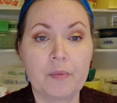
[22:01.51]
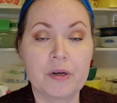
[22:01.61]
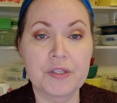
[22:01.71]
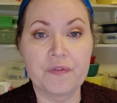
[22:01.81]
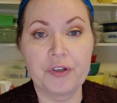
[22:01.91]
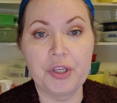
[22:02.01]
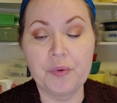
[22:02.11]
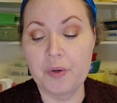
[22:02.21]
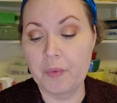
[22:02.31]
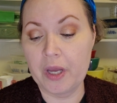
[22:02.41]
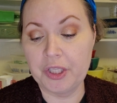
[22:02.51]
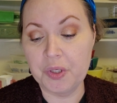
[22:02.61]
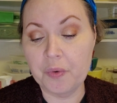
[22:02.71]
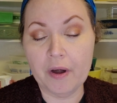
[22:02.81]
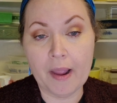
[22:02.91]
that works for you and what
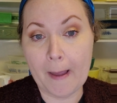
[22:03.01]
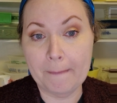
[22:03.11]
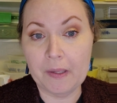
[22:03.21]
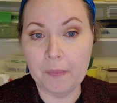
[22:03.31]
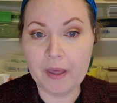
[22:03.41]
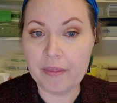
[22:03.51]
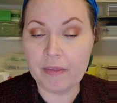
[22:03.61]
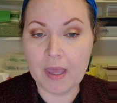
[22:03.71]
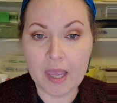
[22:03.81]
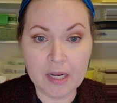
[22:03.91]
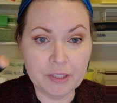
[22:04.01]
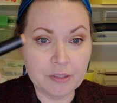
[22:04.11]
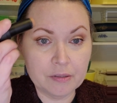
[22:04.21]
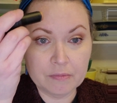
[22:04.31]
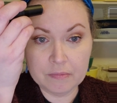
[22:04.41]
you are happy with,
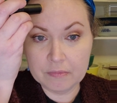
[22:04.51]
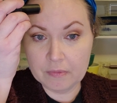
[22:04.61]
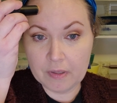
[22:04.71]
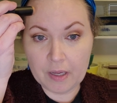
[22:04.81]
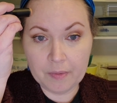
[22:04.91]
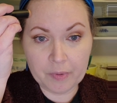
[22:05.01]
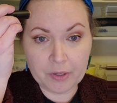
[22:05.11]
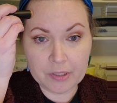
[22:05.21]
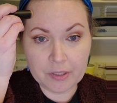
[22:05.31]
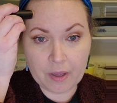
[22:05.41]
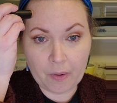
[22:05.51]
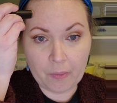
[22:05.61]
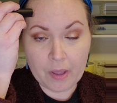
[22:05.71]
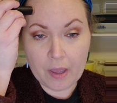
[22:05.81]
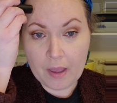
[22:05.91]
and we're good to
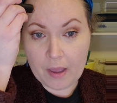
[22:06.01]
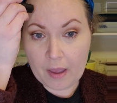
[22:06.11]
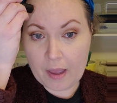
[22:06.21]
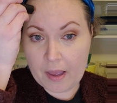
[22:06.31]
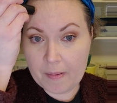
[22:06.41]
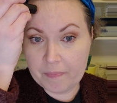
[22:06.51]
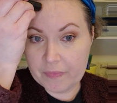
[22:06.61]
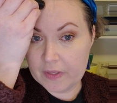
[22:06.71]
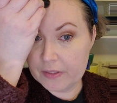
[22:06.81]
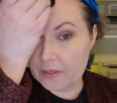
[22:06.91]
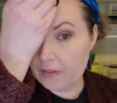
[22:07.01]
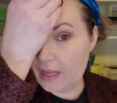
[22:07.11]
go. So